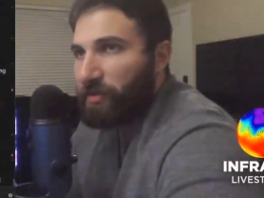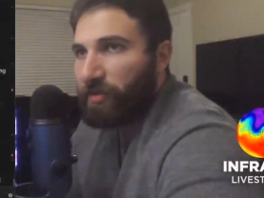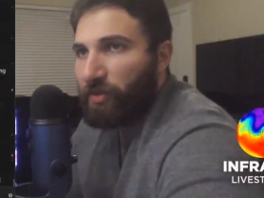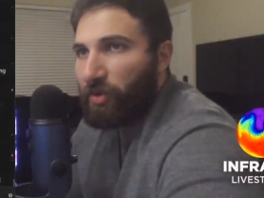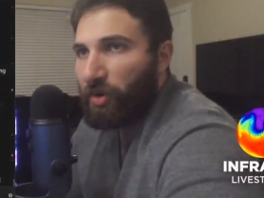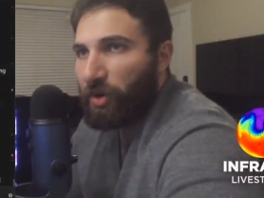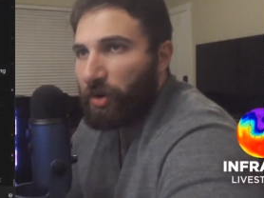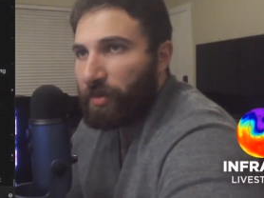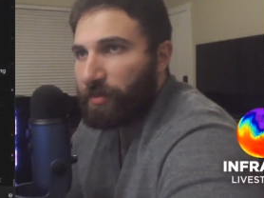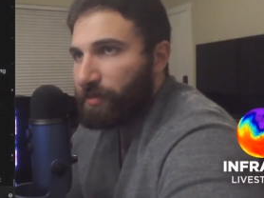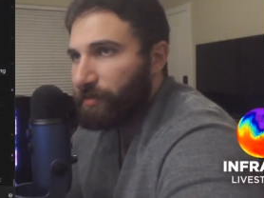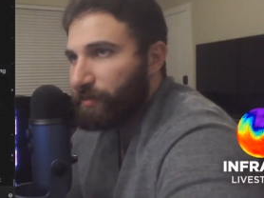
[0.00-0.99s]

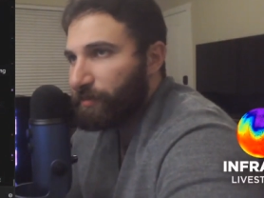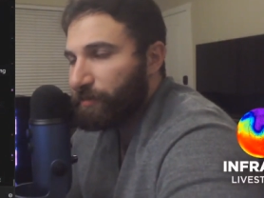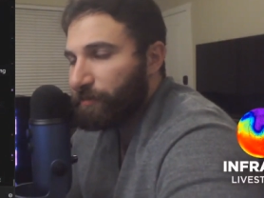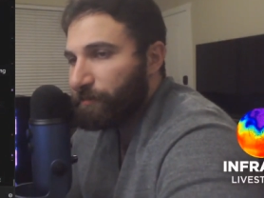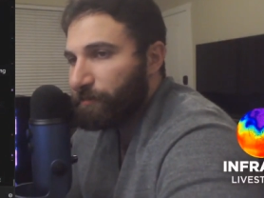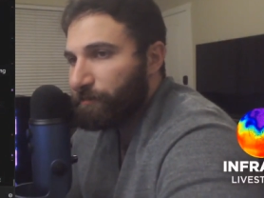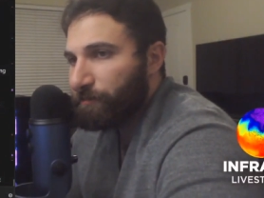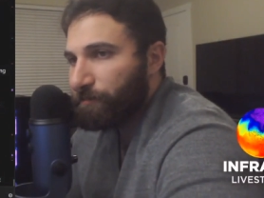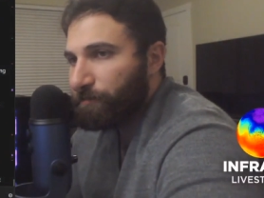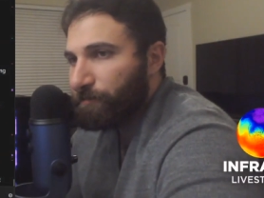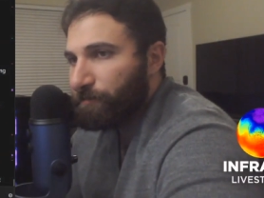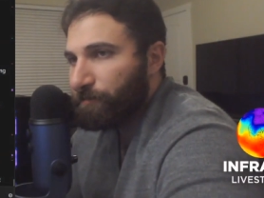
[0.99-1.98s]
for
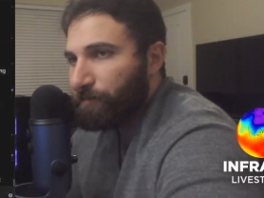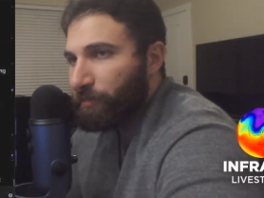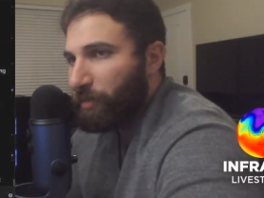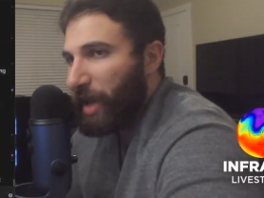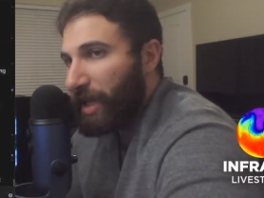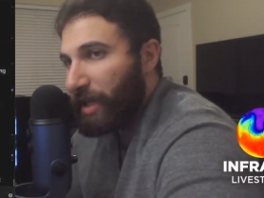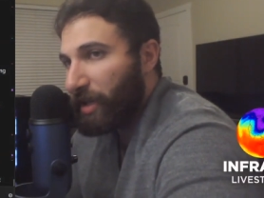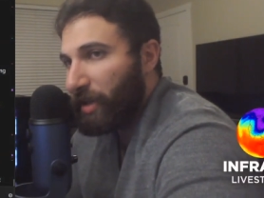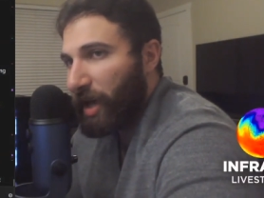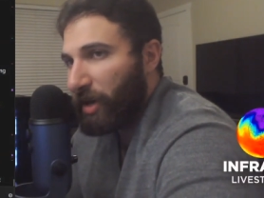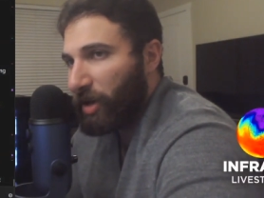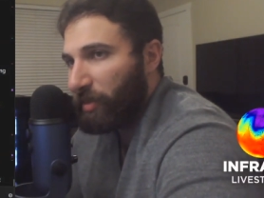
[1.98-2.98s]
making
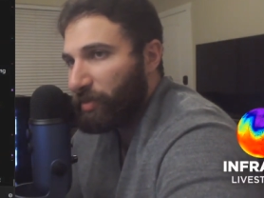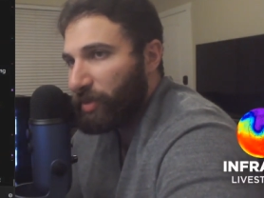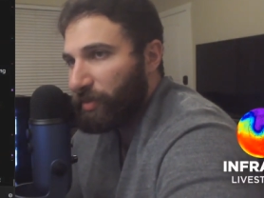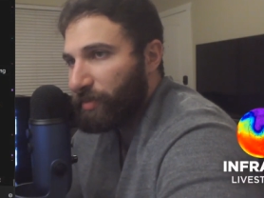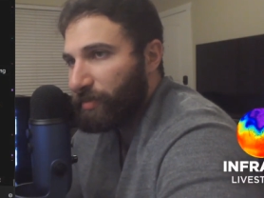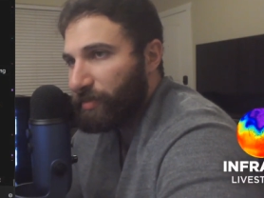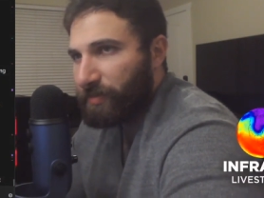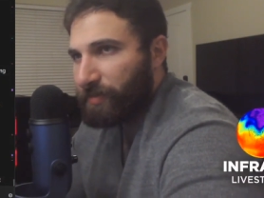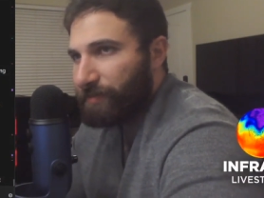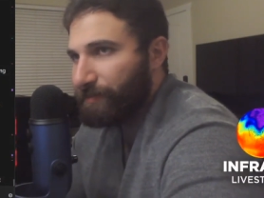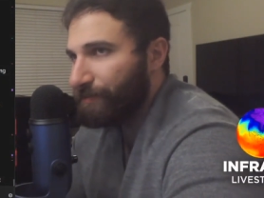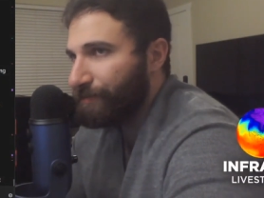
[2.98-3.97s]
that up.
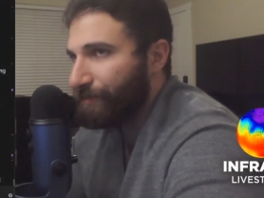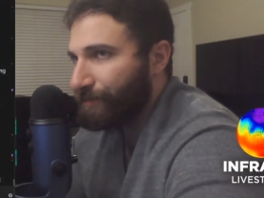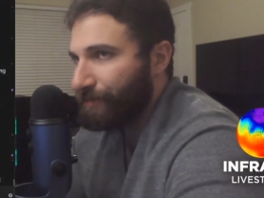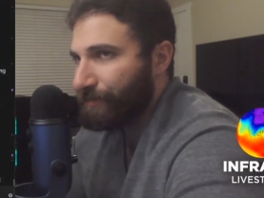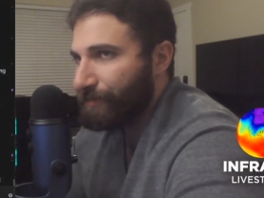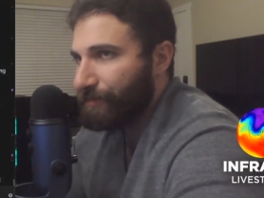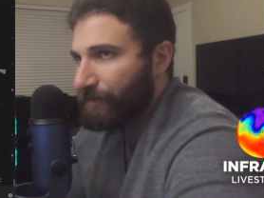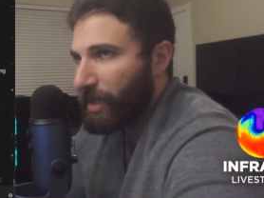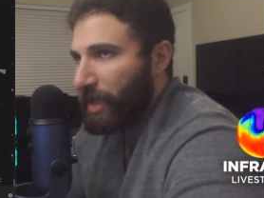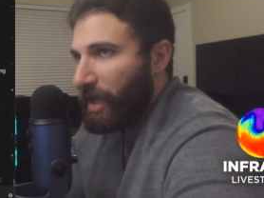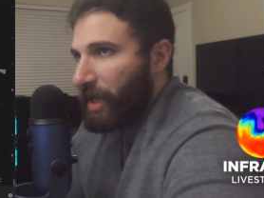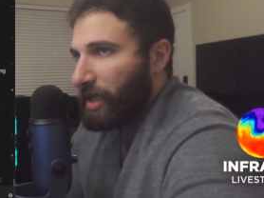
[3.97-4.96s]
Hmm.
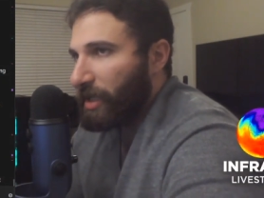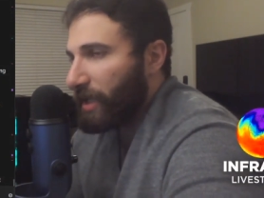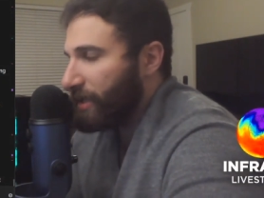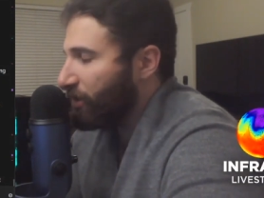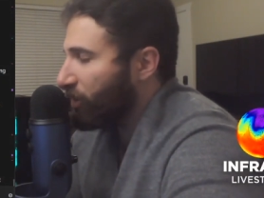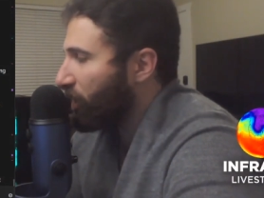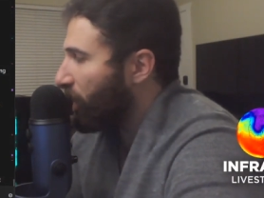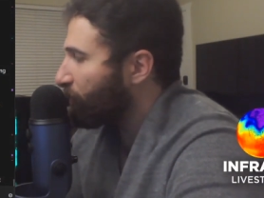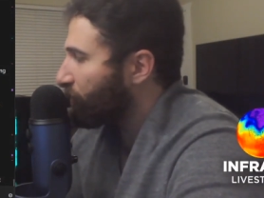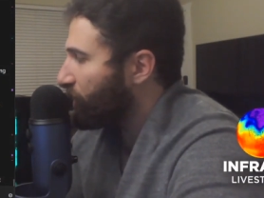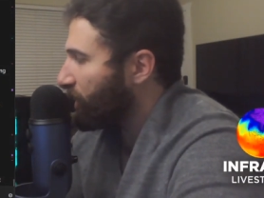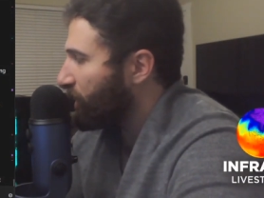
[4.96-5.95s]
Let's look
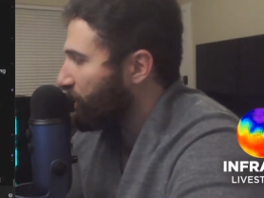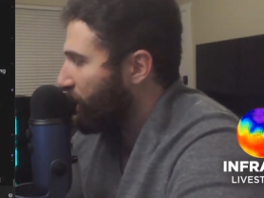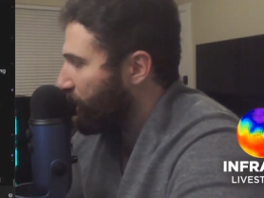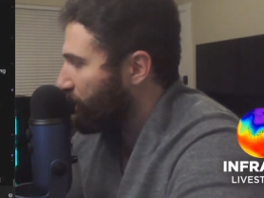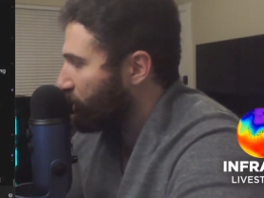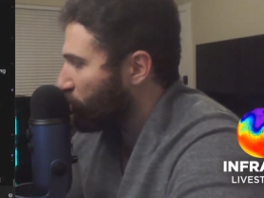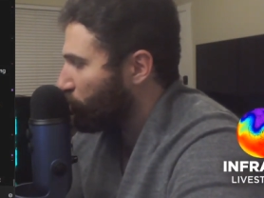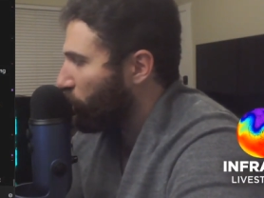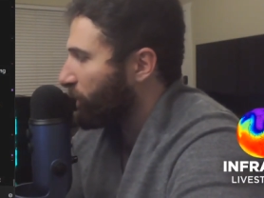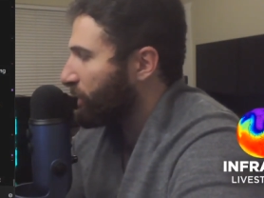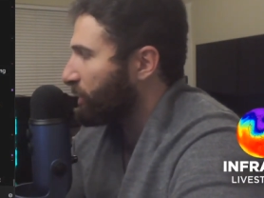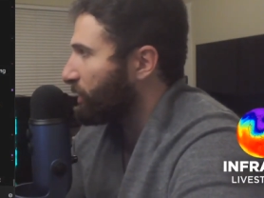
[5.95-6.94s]
up the Canadian
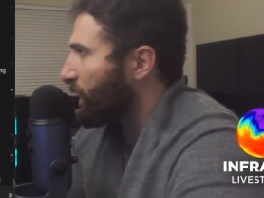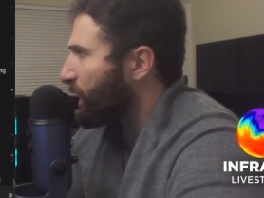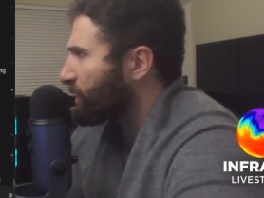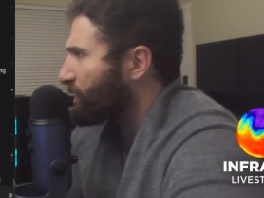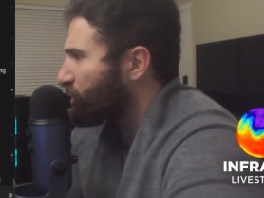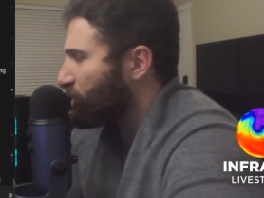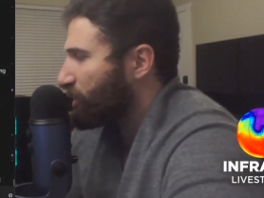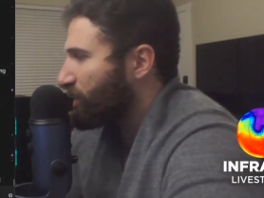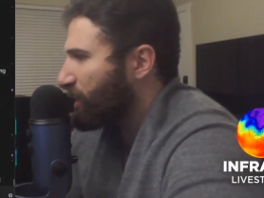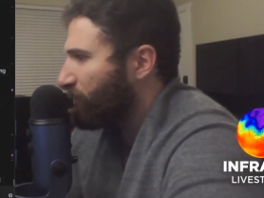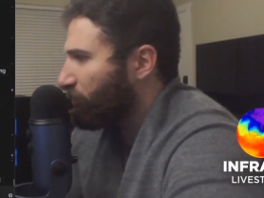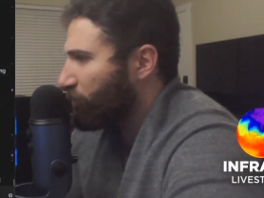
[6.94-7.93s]
Trucking Alliance. Let's just
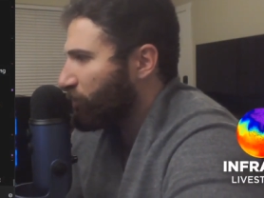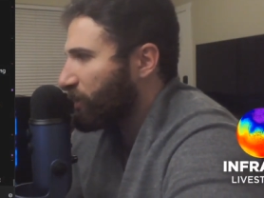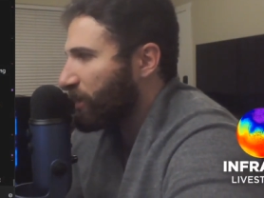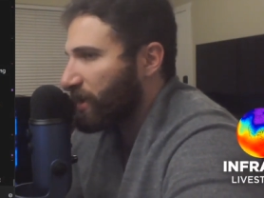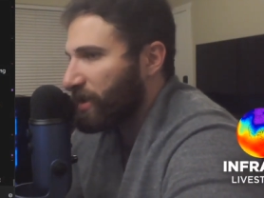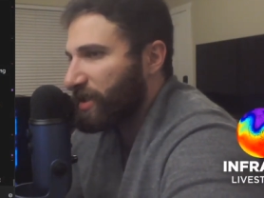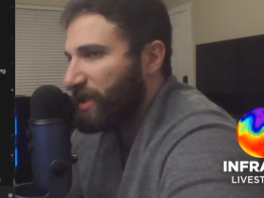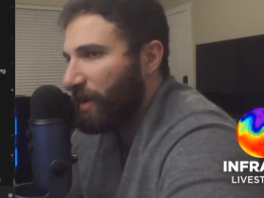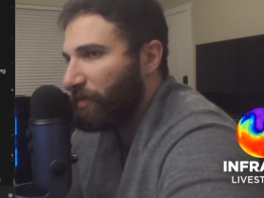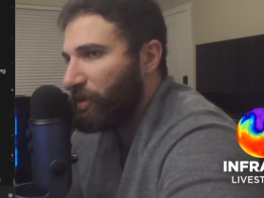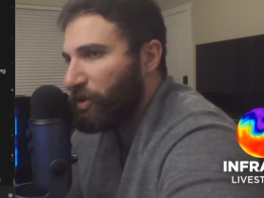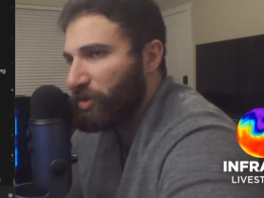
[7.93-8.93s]
see if we're just going to
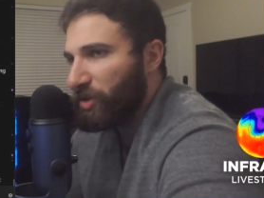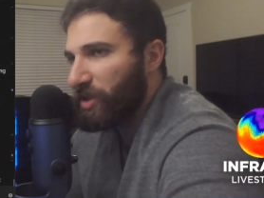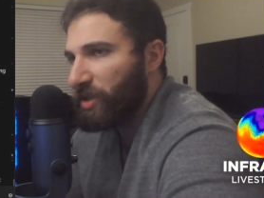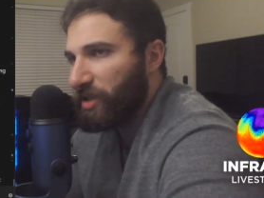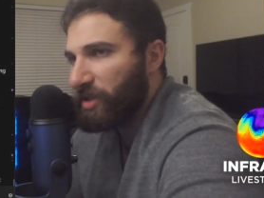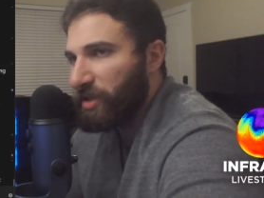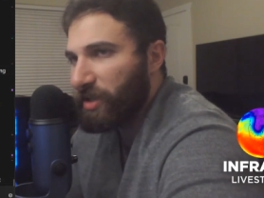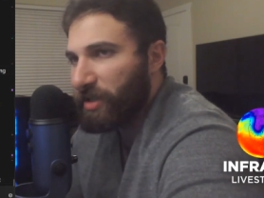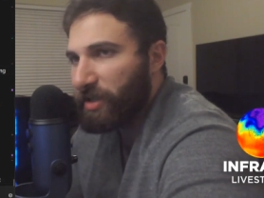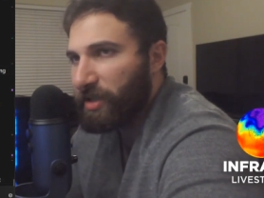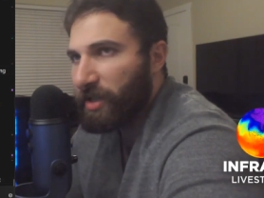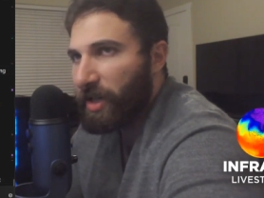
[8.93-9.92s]
accept their statistics.